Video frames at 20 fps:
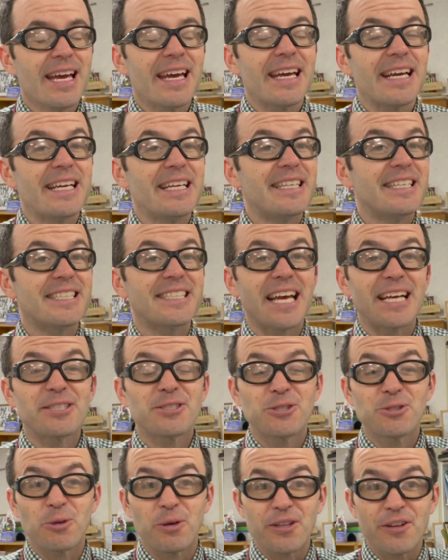He decides
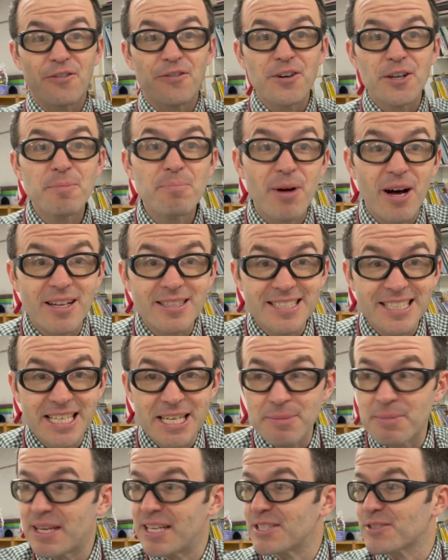to join the football
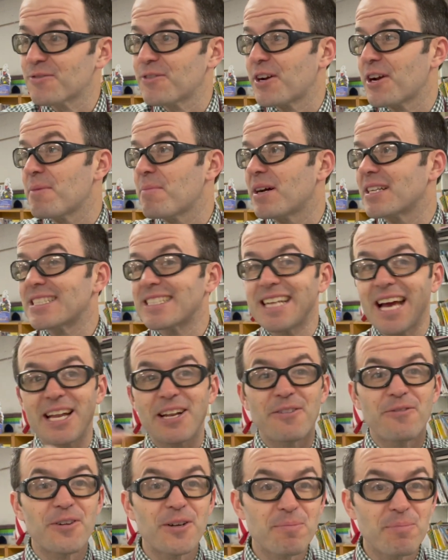team. He is very much not
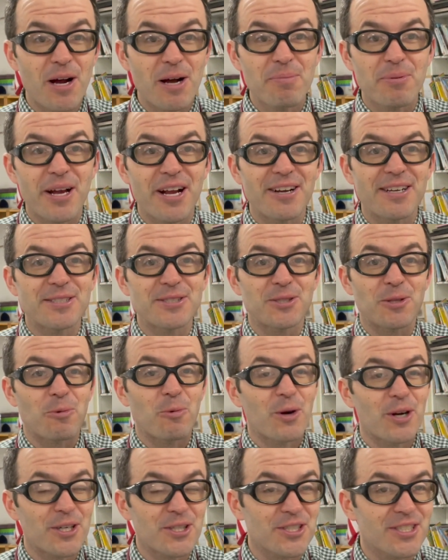a football player. He's the
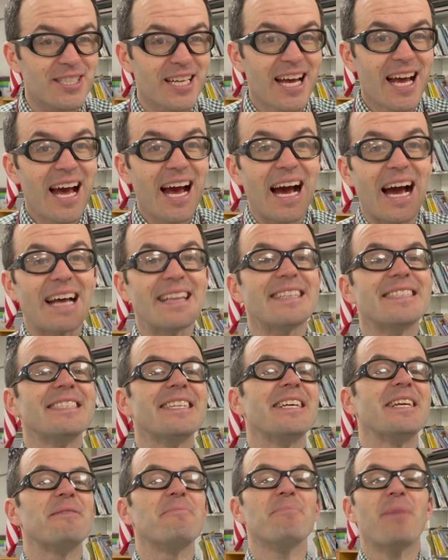worst on the
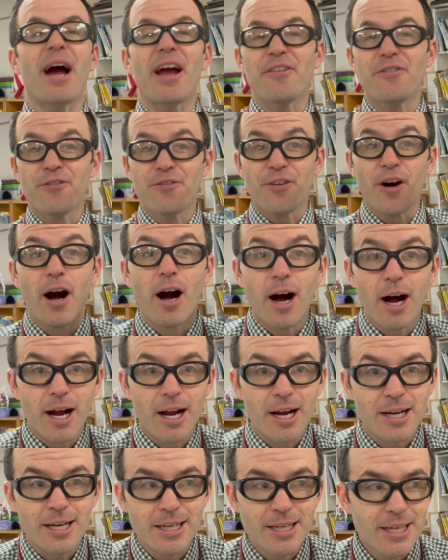team by
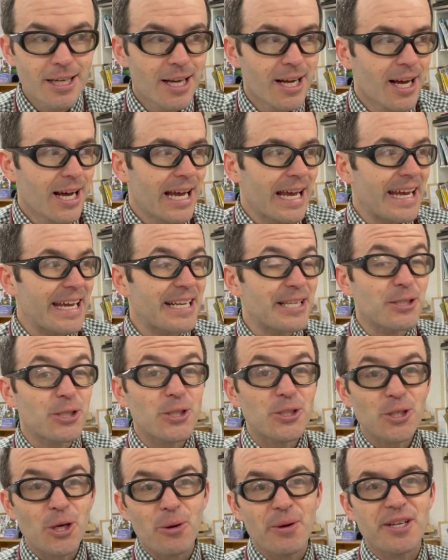far. It is
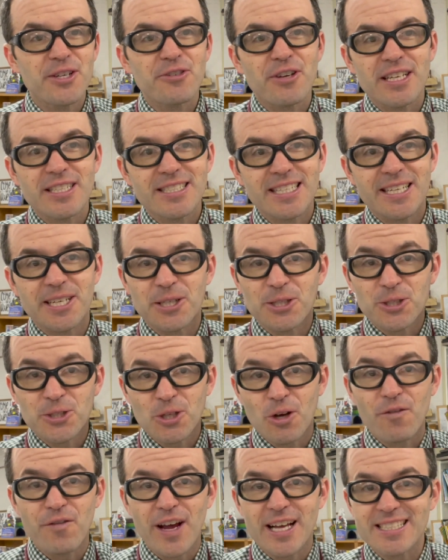so interesting. It is
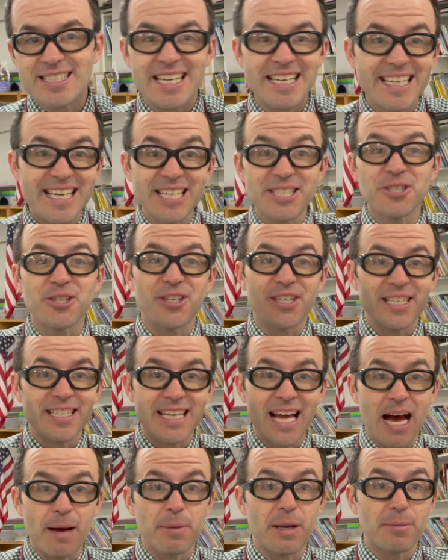so fascinating. Kids are going to
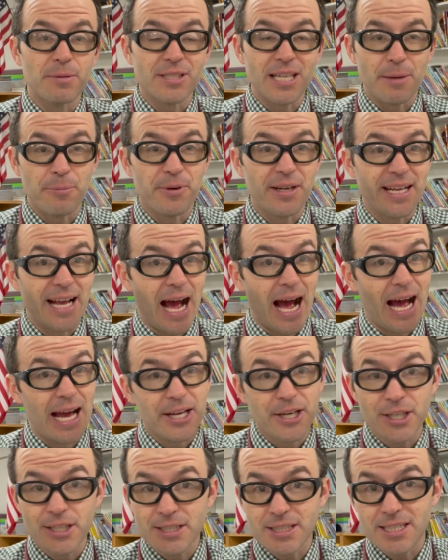not be able to stop reading it. I
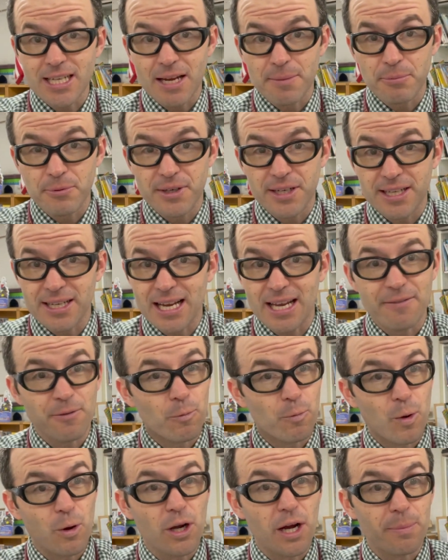couldn't stop reading it. I
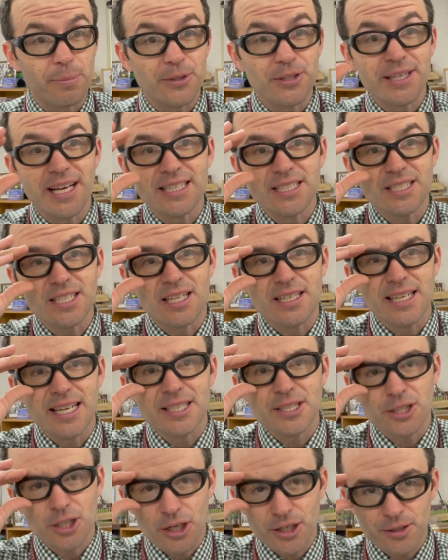even woke up early on Sunday
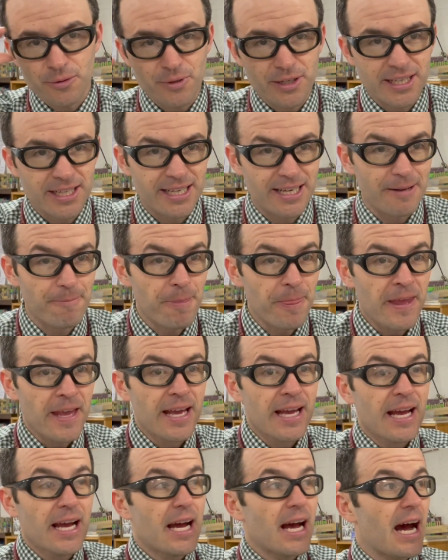and started reading it.
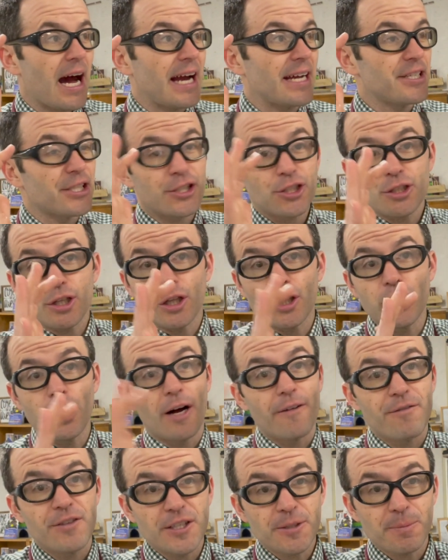I just
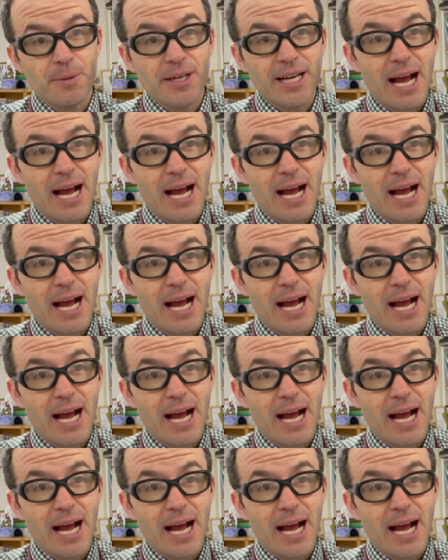love this book.